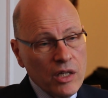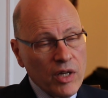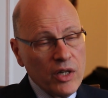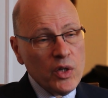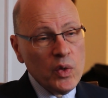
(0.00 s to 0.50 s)

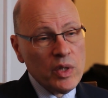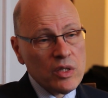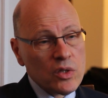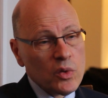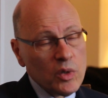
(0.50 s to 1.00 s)
Who
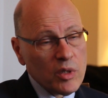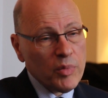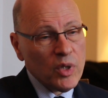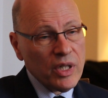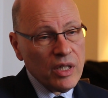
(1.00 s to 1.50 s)
had scored a
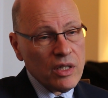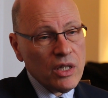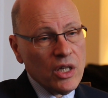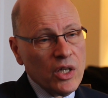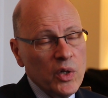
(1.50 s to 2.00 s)
point,
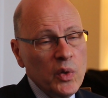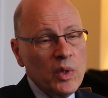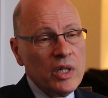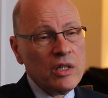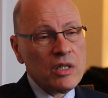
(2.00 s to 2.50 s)

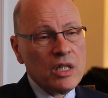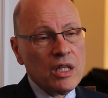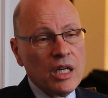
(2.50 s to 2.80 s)
who had